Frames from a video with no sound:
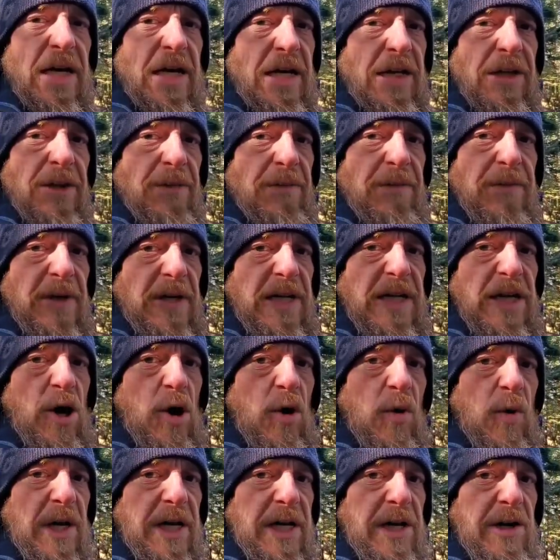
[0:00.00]
to end the
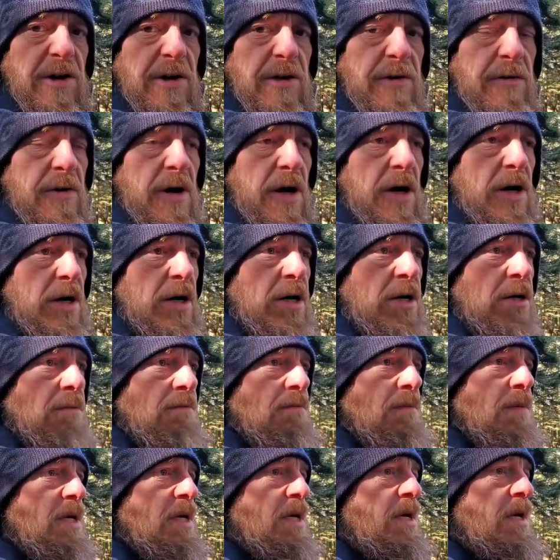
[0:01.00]
video here,
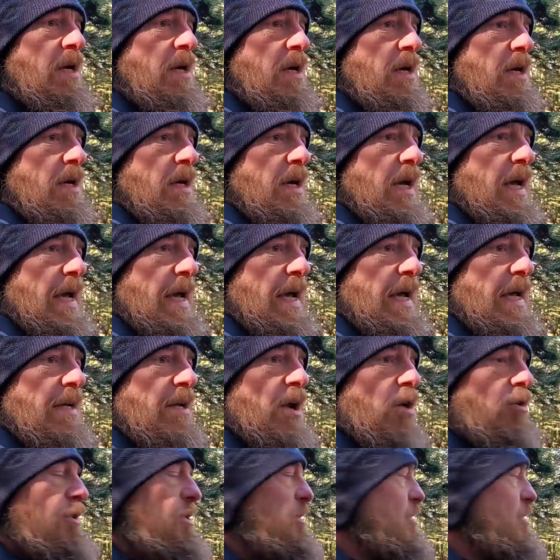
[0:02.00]
and I'll